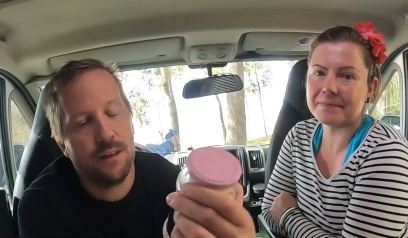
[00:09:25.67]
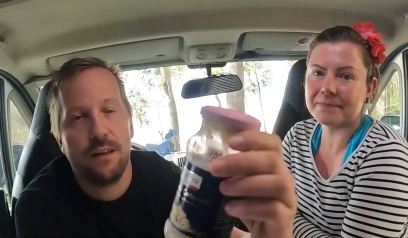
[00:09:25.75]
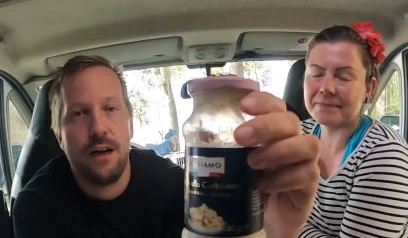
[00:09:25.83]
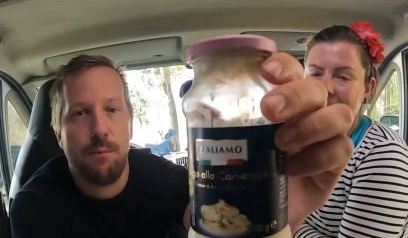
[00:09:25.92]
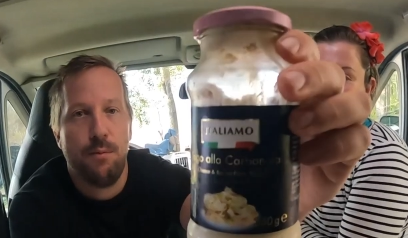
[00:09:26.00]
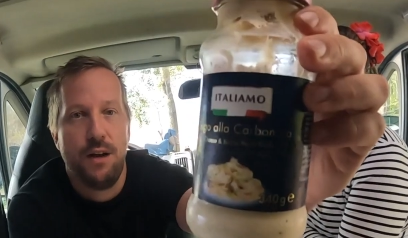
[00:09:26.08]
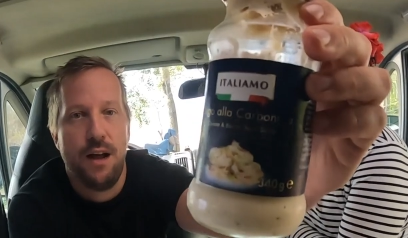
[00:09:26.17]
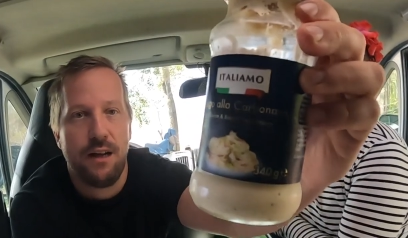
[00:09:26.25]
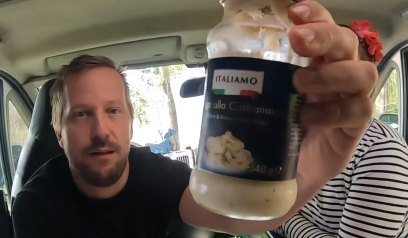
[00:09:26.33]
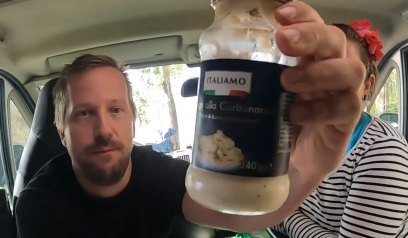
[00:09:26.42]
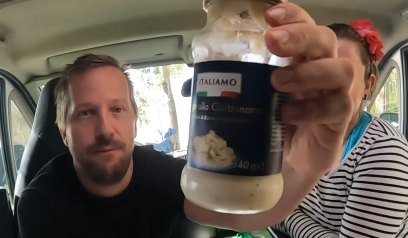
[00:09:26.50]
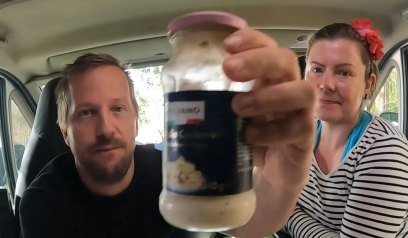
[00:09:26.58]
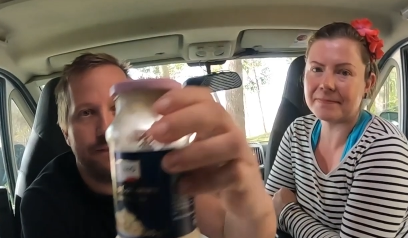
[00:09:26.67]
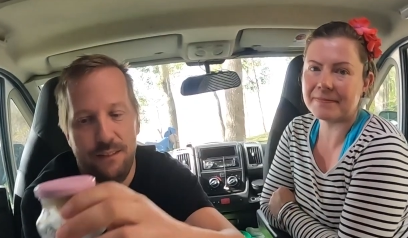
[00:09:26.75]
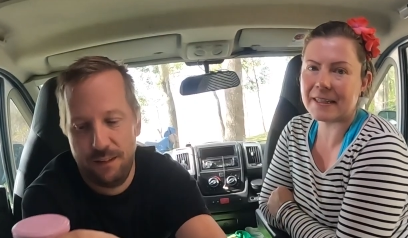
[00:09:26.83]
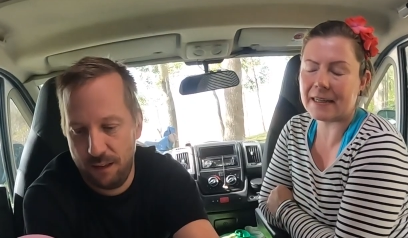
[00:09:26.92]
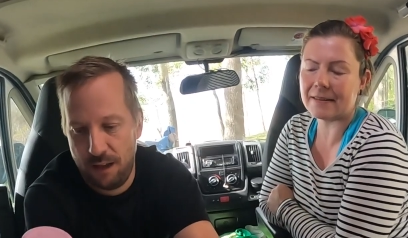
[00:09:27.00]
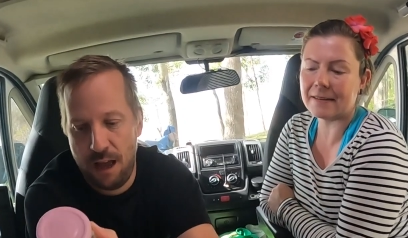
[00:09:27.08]
Speaker 1: carbonara.
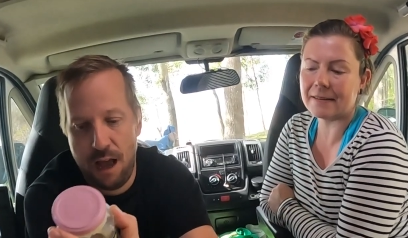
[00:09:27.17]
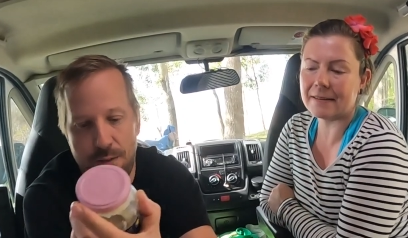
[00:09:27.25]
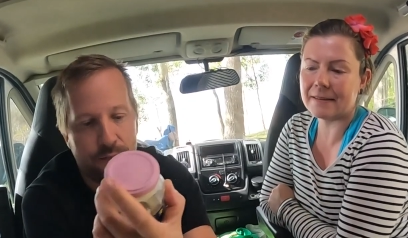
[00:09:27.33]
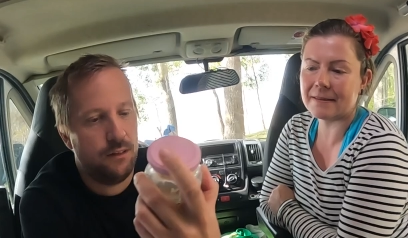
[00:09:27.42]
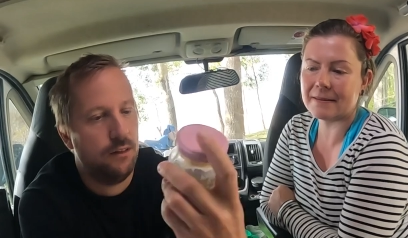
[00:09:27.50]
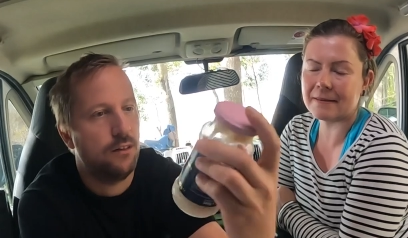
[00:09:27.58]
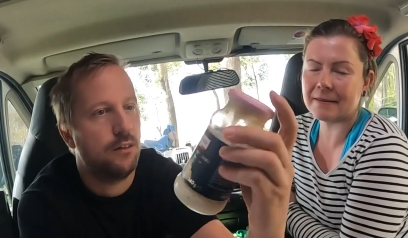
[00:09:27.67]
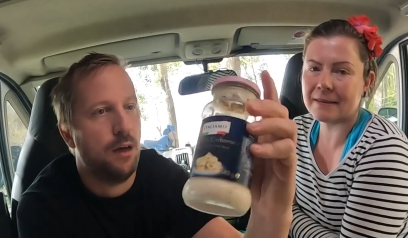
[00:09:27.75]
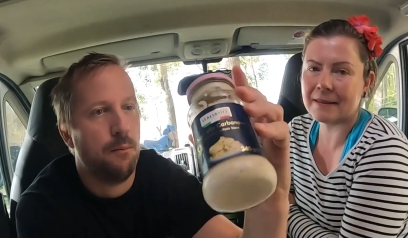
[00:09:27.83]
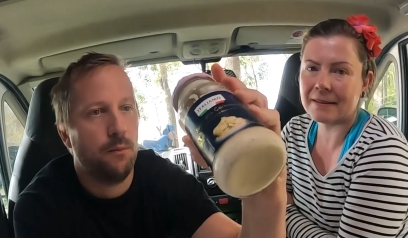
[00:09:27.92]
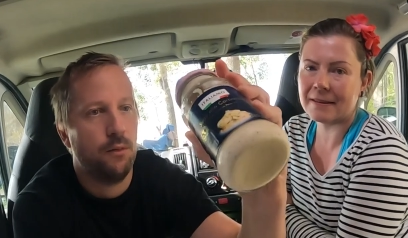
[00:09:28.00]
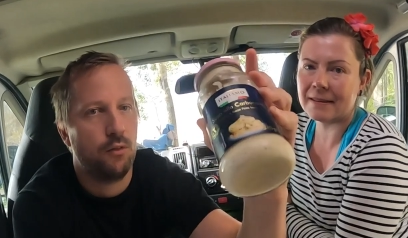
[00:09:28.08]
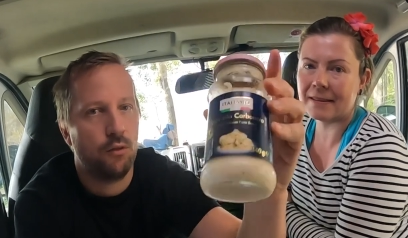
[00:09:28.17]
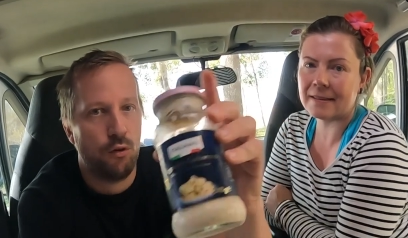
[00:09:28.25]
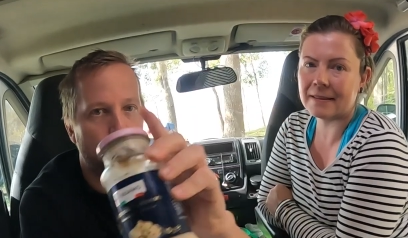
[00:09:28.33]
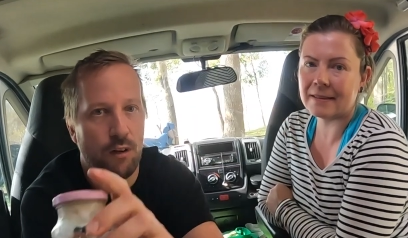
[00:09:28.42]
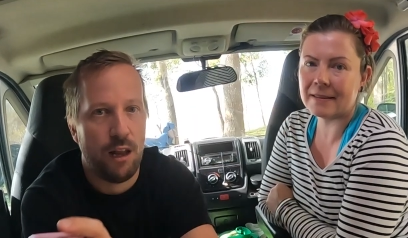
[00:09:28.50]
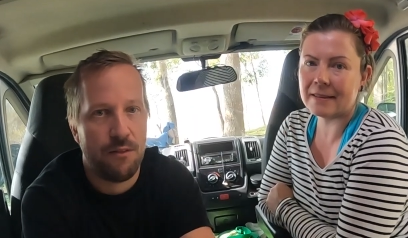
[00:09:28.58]
I have some
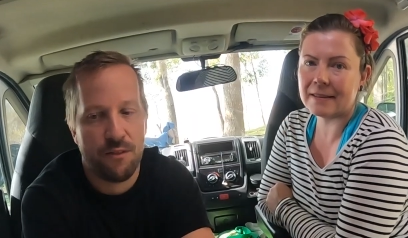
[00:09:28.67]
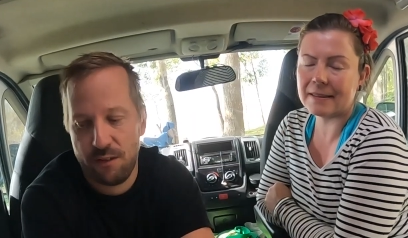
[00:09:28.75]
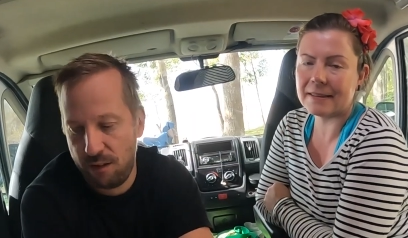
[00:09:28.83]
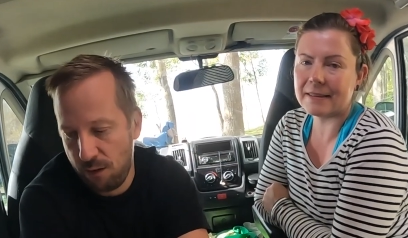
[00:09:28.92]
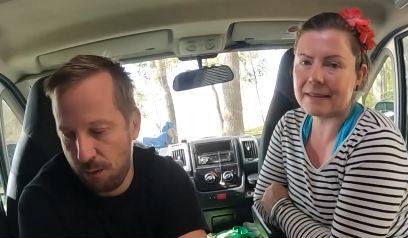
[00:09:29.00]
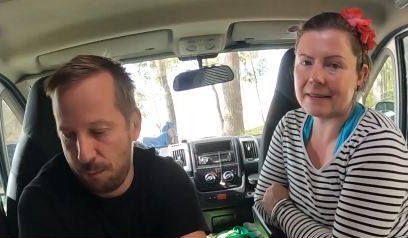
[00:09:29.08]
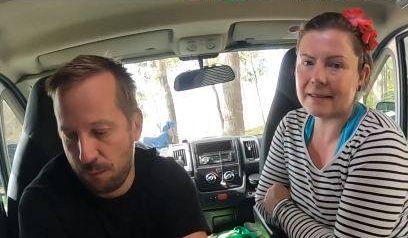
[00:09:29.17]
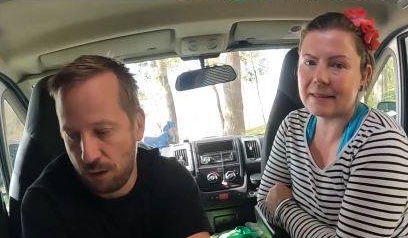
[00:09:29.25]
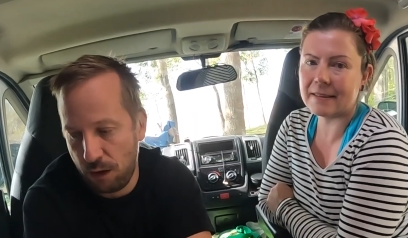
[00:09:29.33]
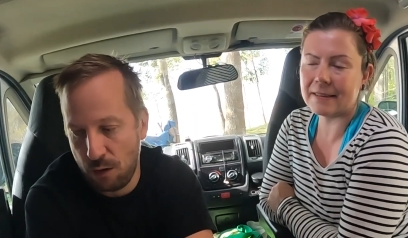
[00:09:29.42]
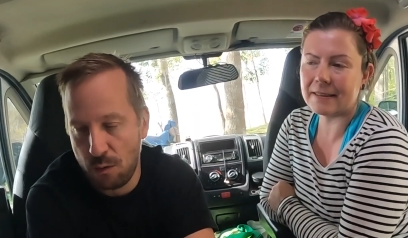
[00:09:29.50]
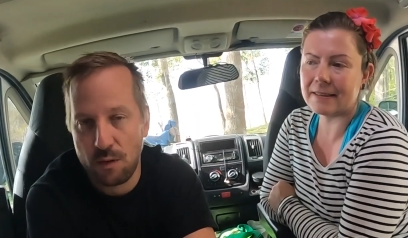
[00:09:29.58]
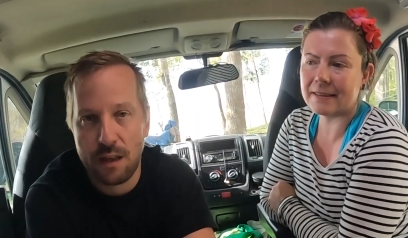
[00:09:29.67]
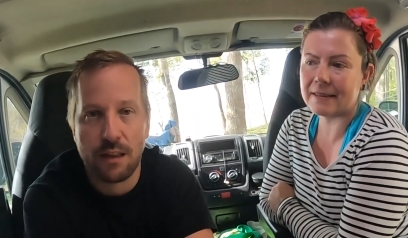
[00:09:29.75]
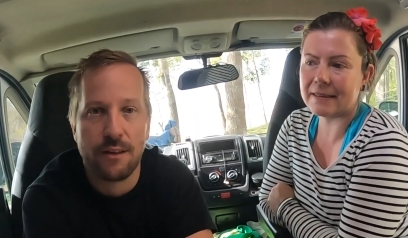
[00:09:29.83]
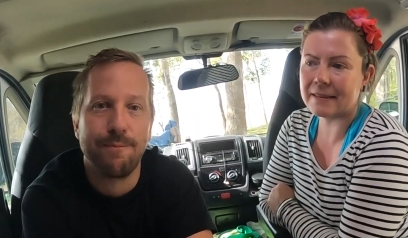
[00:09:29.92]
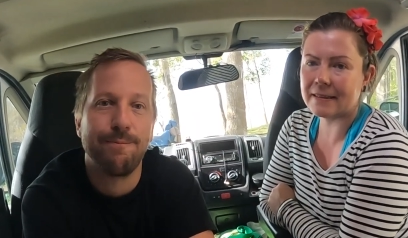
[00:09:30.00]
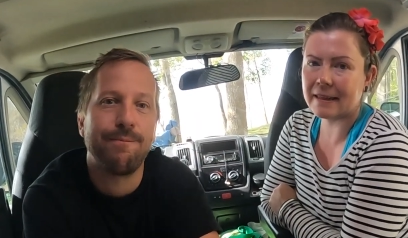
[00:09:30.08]
sauce left, so I'm gonna do
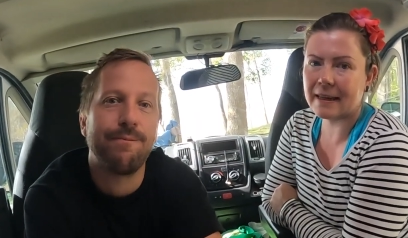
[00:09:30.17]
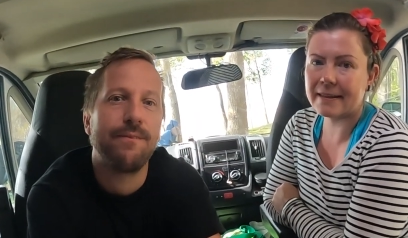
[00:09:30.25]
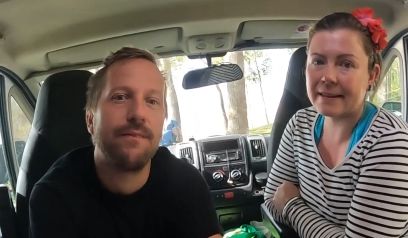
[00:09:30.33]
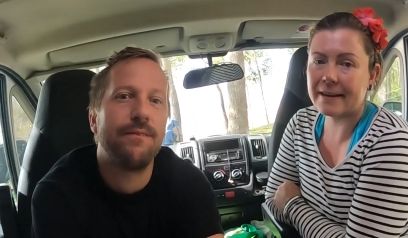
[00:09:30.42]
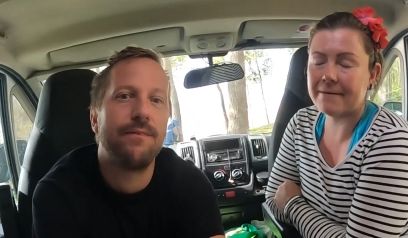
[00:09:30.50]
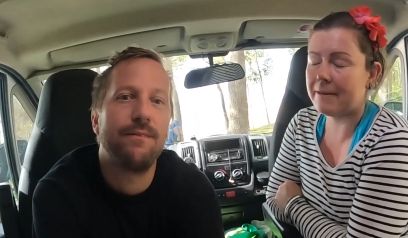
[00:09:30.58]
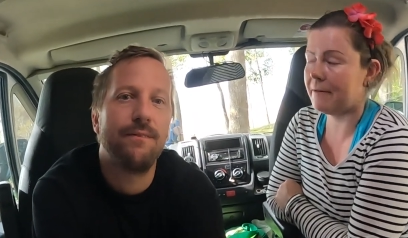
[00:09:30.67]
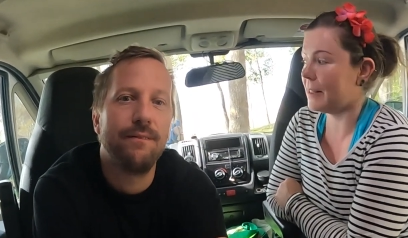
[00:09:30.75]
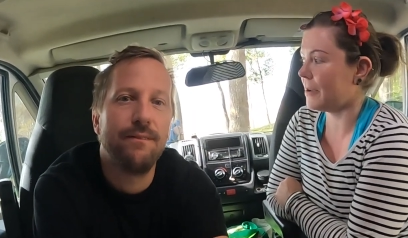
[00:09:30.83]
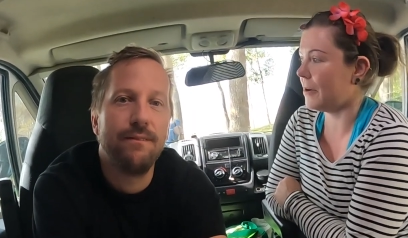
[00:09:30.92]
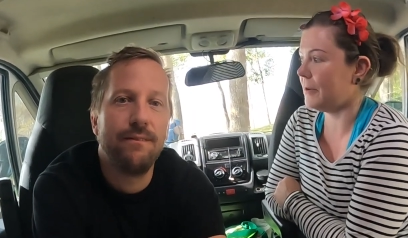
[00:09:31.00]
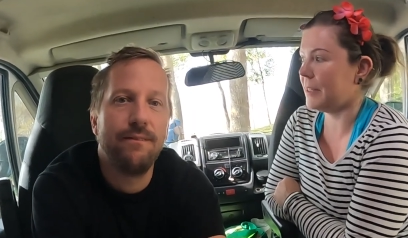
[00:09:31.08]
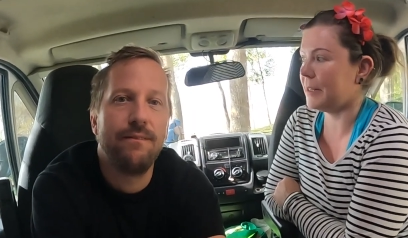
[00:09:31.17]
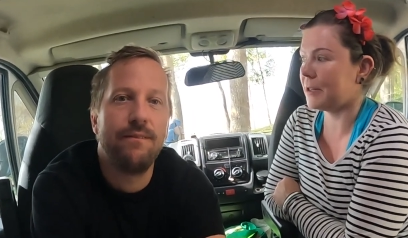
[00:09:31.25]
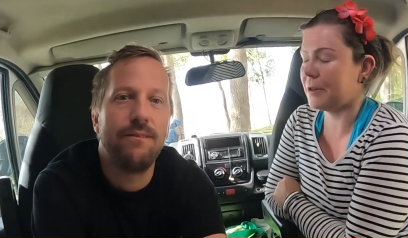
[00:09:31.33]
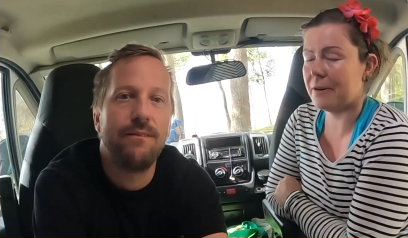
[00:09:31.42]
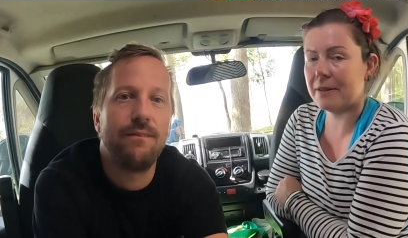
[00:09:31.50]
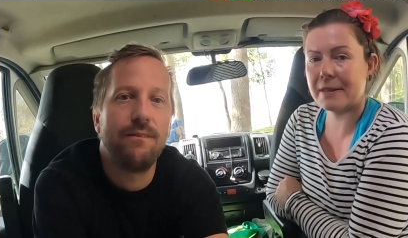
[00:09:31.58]
that.
Speaker 2: And then we will go
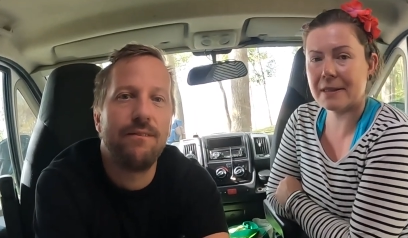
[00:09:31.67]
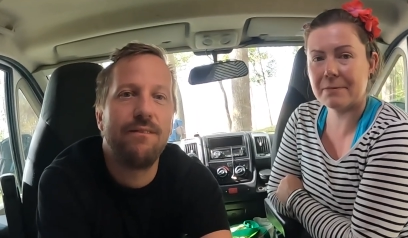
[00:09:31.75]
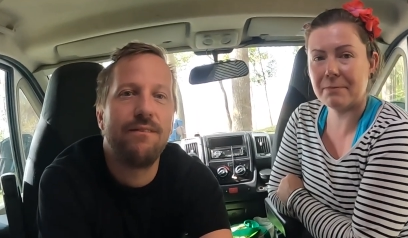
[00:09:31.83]
enjoy this